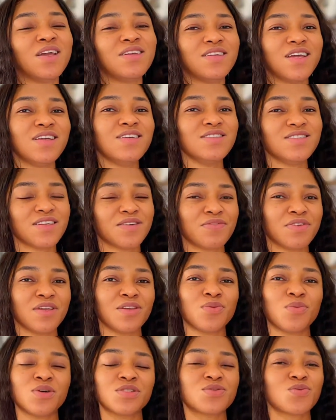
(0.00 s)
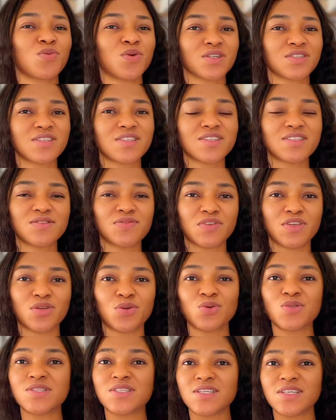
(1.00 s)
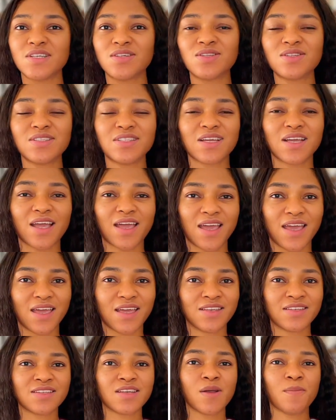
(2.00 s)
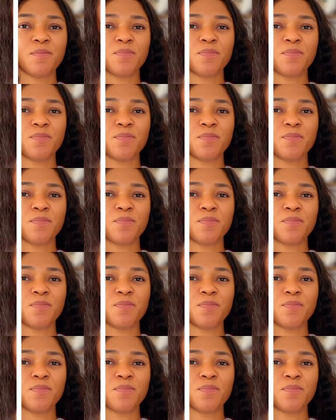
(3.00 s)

then you definitely want to watch this video till the end.